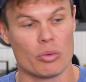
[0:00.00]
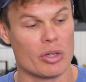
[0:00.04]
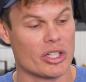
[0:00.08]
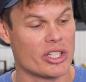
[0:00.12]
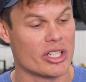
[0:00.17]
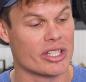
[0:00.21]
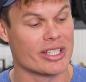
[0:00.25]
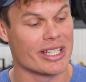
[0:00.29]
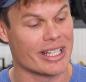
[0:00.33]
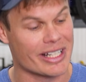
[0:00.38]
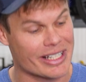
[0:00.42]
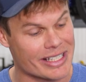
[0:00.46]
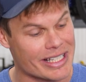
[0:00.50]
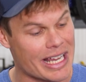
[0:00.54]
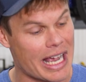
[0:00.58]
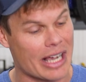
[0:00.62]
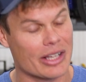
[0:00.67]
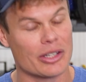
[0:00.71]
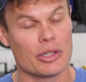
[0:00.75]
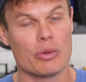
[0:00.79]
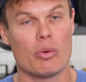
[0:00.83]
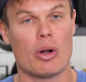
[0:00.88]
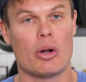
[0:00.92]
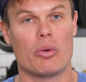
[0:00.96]
which is
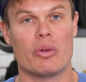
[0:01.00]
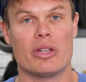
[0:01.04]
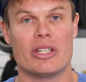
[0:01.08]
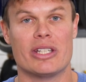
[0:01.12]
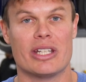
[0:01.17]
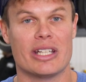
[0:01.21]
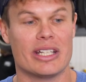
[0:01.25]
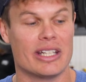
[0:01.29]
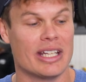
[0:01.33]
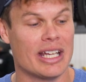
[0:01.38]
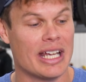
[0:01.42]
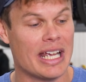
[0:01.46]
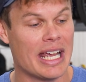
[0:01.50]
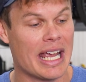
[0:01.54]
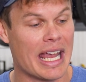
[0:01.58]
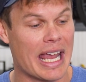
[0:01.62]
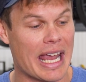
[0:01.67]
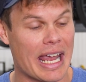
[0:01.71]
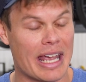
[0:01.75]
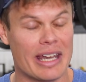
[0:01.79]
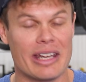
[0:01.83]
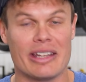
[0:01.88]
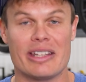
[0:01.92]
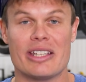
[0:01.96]
exactly what we did,
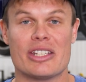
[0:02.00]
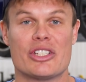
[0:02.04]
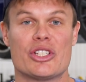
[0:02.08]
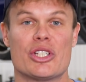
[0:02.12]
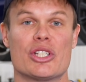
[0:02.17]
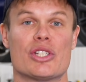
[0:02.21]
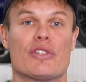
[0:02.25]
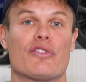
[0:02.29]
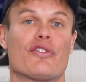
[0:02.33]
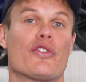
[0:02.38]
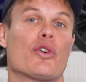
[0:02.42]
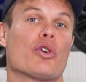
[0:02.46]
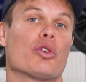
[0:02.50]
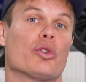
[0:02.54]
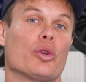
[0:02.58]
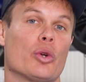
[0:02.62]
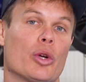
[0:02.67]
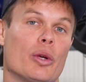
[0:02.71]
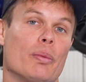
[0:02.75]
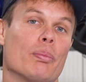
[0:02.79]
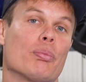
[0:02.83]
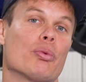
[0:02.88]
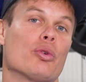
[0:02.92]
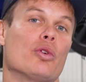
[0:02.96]
and this just further
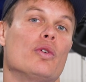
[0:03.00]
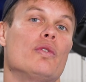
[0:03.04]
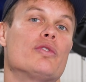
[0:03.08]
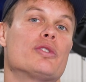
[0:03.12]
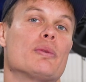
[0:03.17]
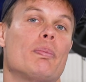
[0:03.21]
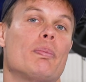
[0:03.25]
improves